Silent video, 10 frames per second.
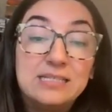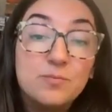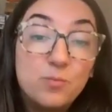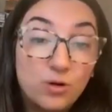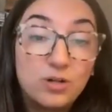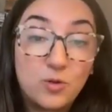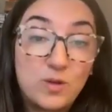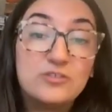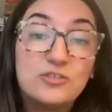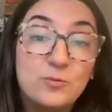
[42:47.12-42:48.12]
It's a moral
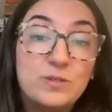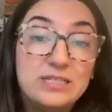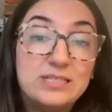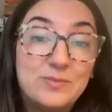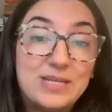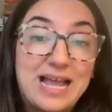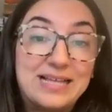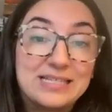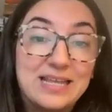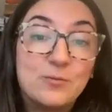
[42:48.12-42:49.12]
question we need to be
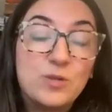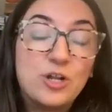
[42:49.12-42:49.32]
asking.